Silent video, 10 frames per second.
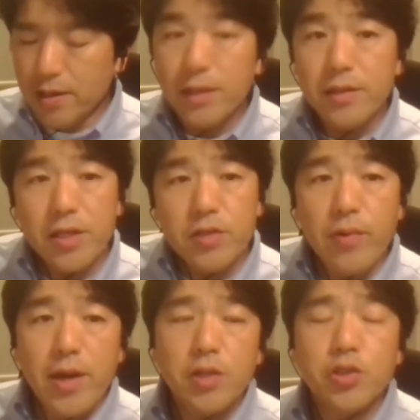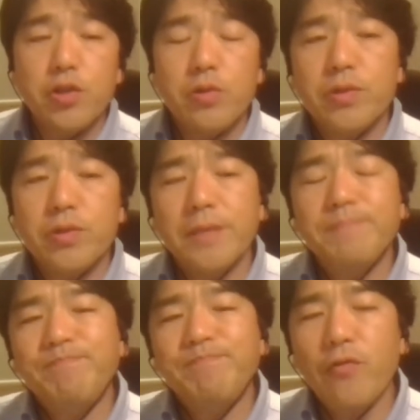this slide shows a
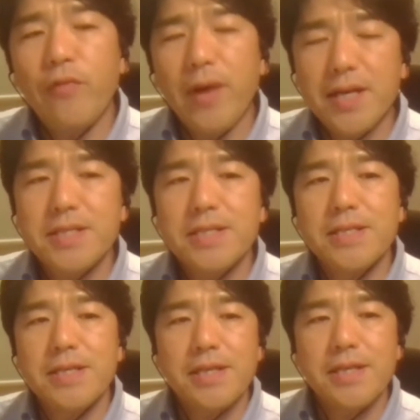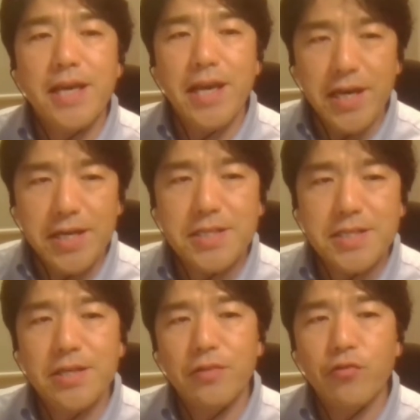first case
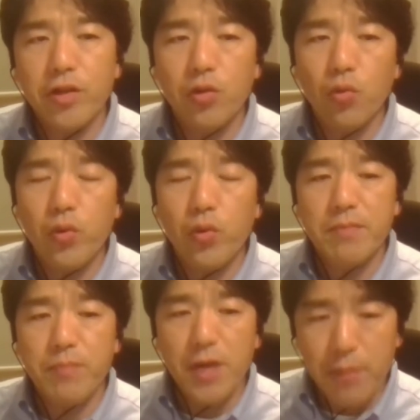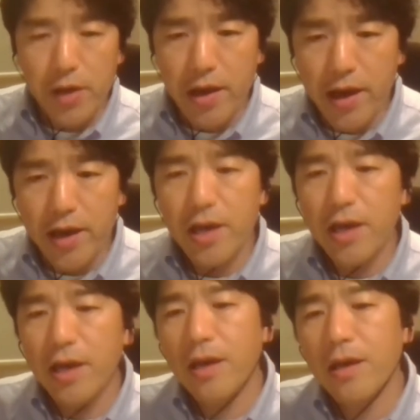treated with a BPA
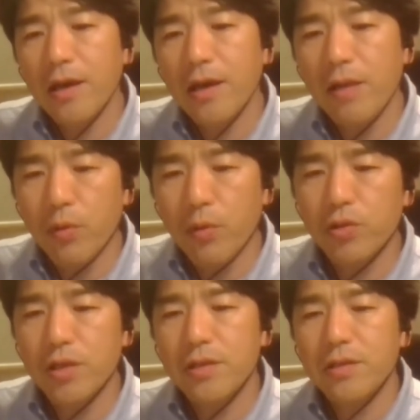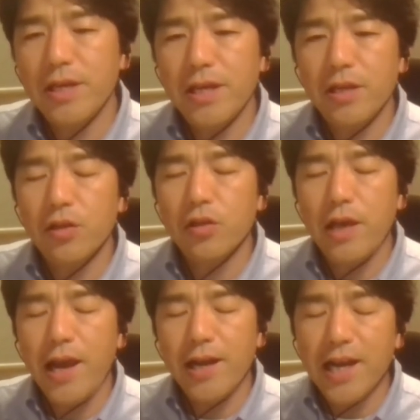reported in
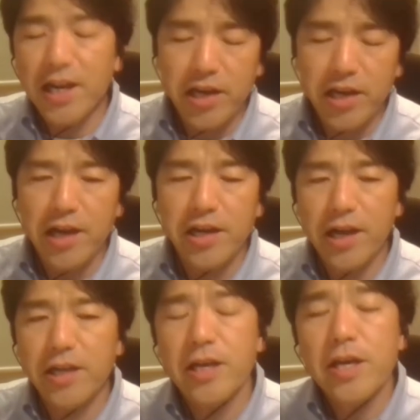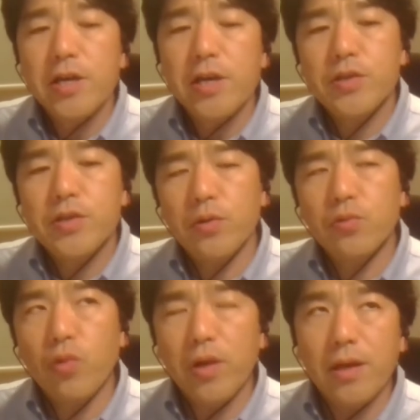1988. So
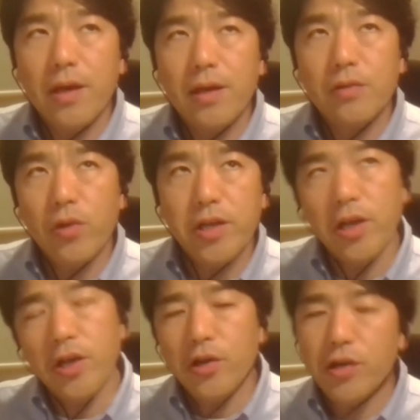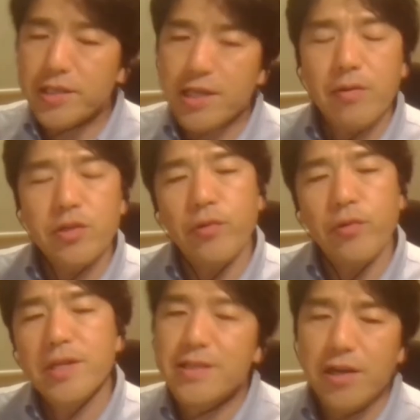
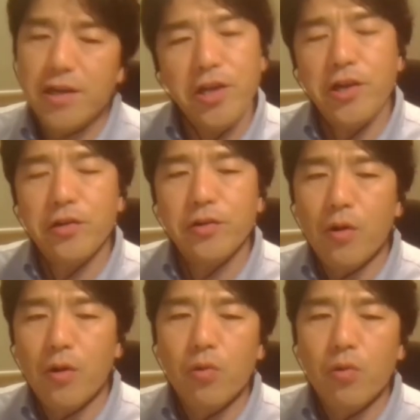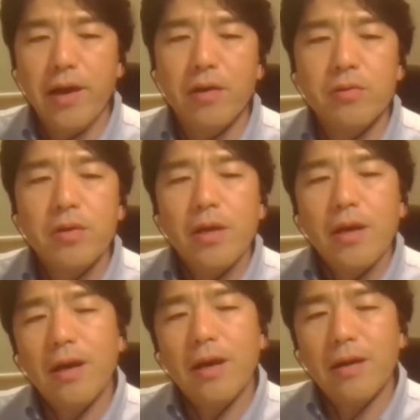30-year-old male
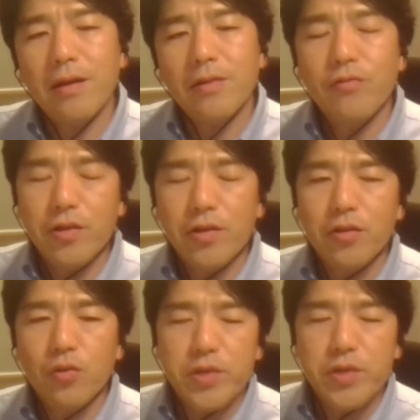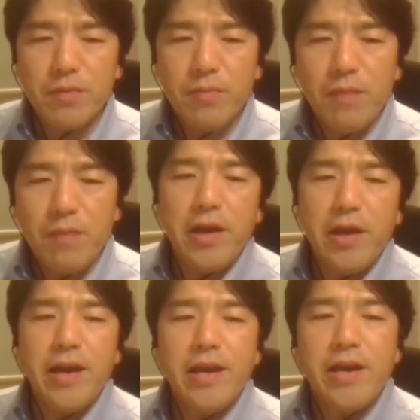are treated with a
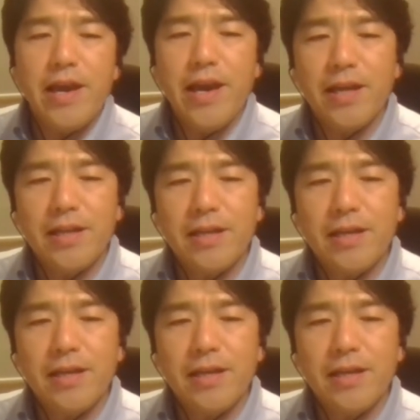BPA and